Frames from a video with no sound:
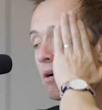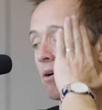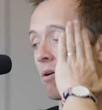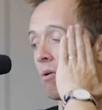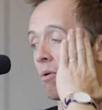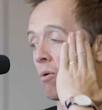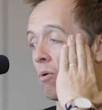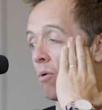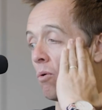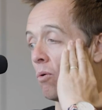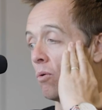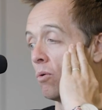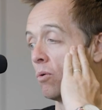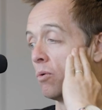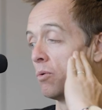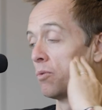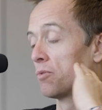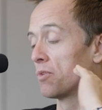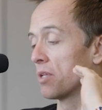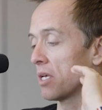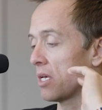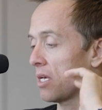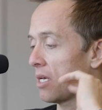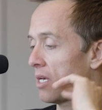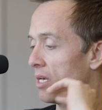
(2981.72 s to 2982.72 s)

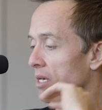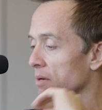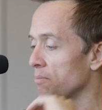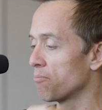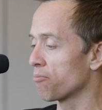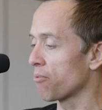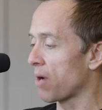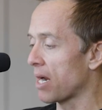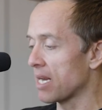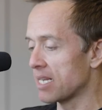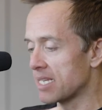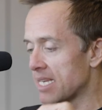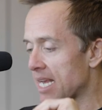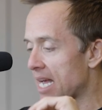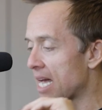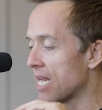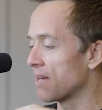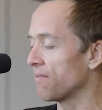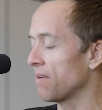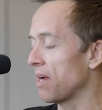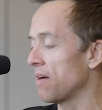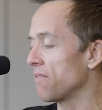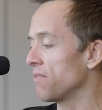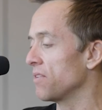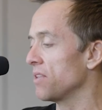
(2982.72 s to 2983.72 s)
All the
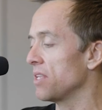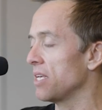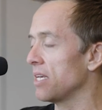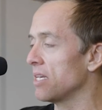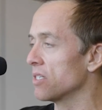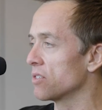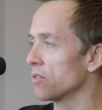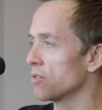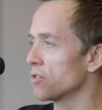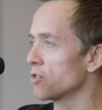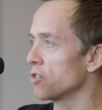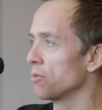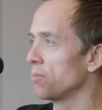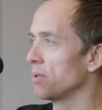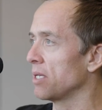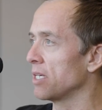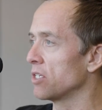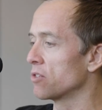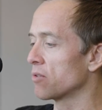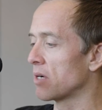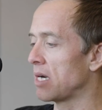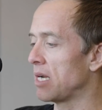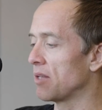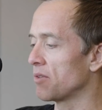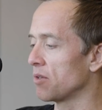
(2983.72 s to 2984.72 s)
breakdown of everything is on
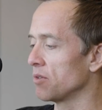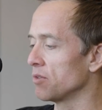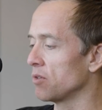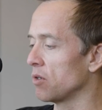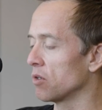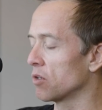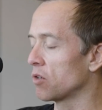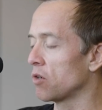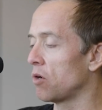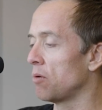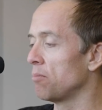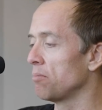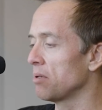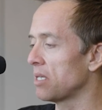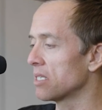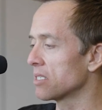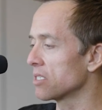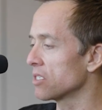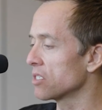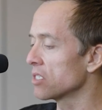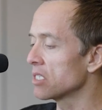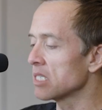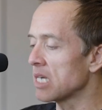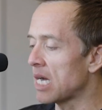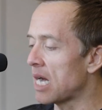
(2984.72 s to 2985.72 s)
superleaguetriathlon.com,
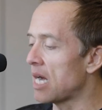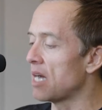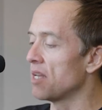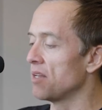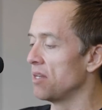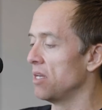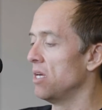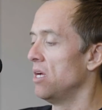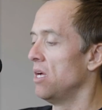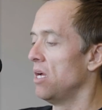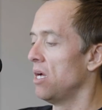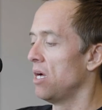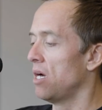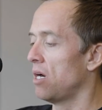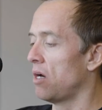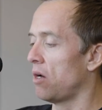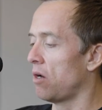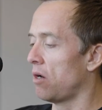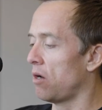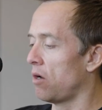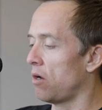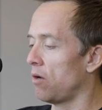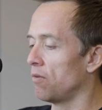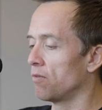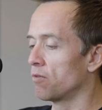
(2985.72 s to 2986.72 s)
plus a ton
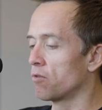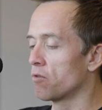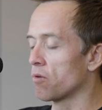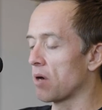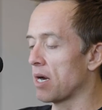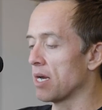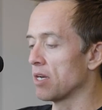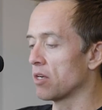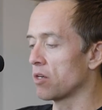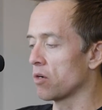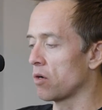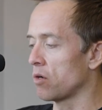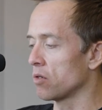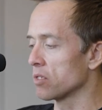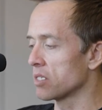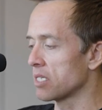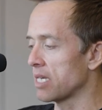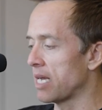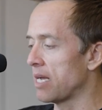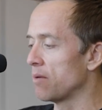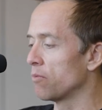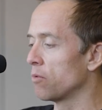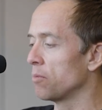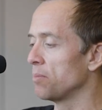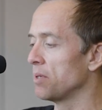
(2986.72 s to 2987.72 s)
of great
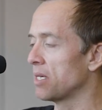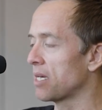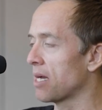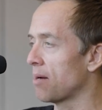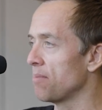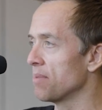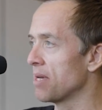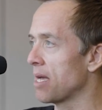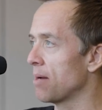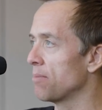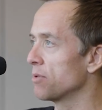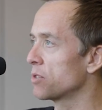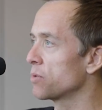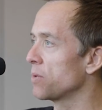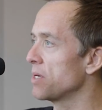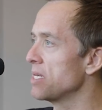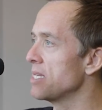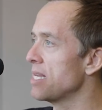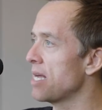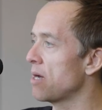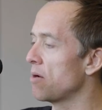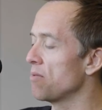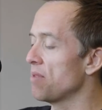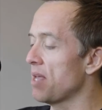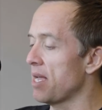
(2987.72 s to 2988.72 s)
content will be coming up
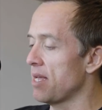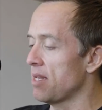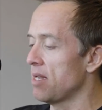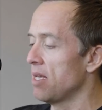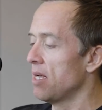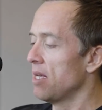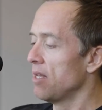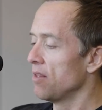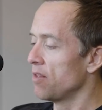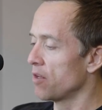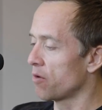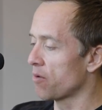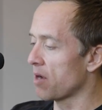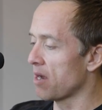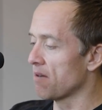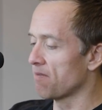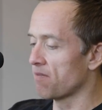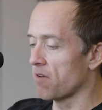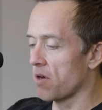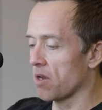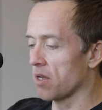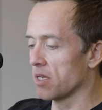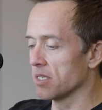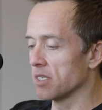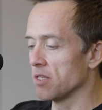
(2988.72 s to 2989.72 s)
between now and then. The
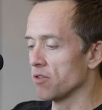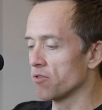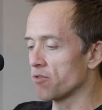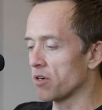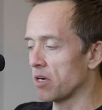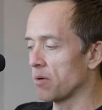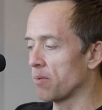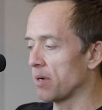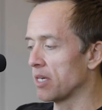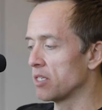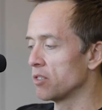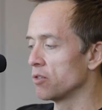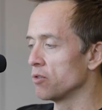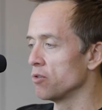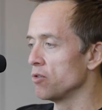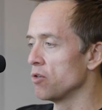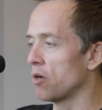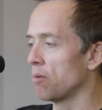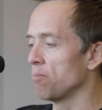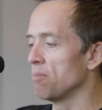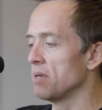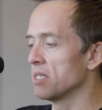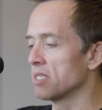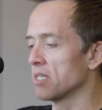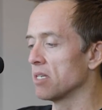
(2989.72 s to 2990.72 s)
grand final is in 3 weeks.
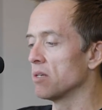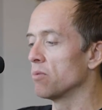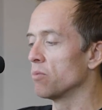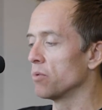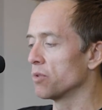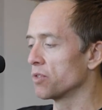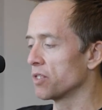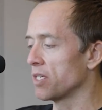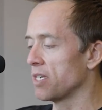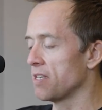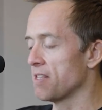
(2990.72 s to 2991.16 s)
Do not miss it.